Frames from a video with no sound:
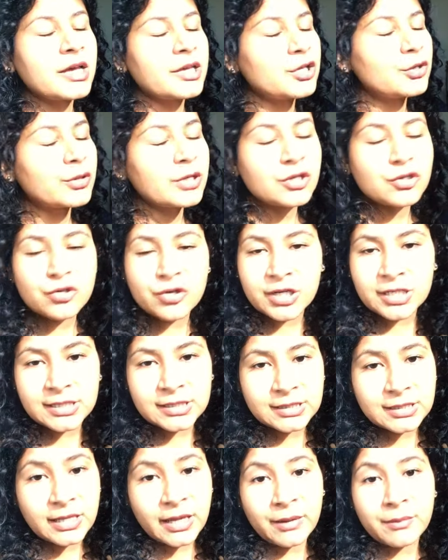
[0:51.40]
You can
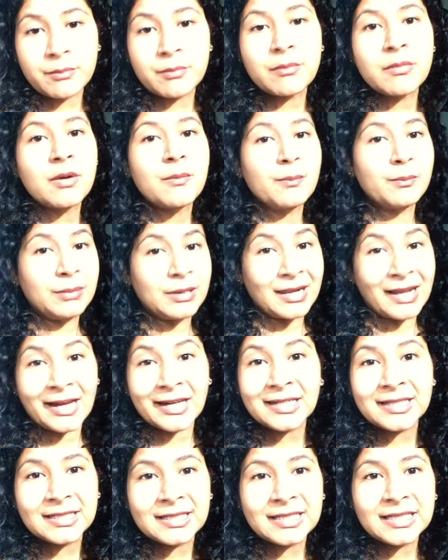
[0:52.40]
trust them
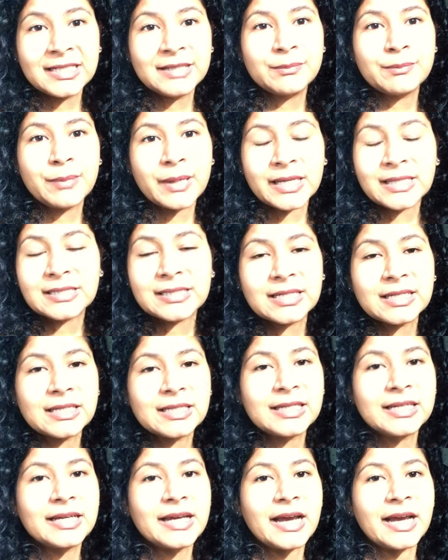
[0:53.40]
blindly,
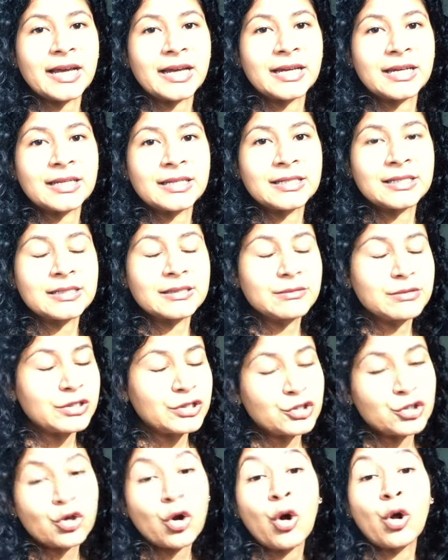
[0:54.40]
basically, and
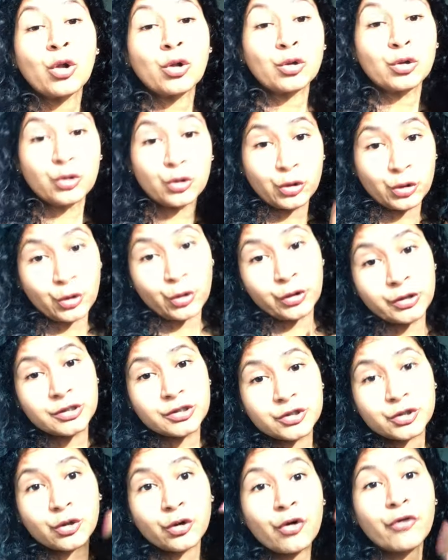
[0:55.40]
it's all good.
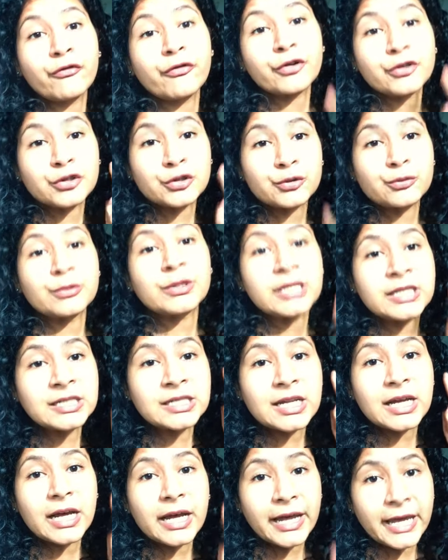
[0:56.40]
So go for
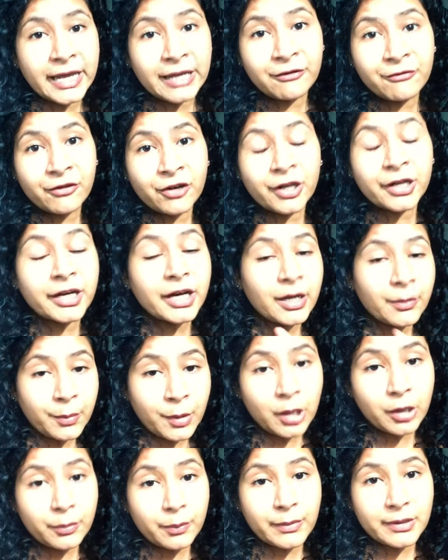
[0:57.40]
Studentenwerk
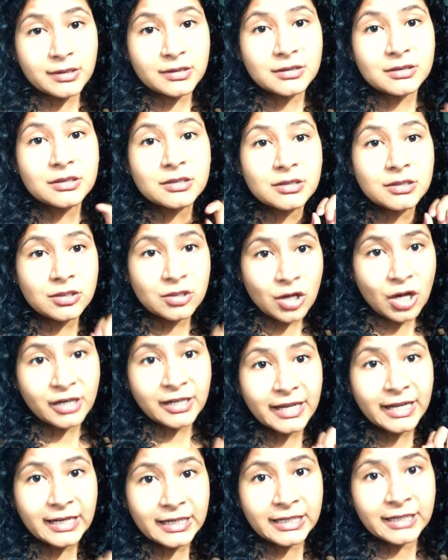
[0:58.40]
apartments, not
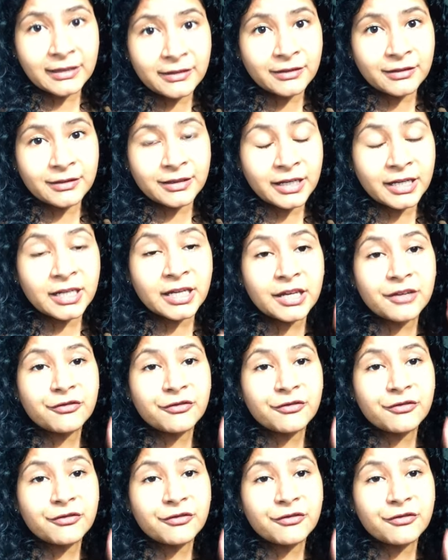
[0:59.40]
any other thing.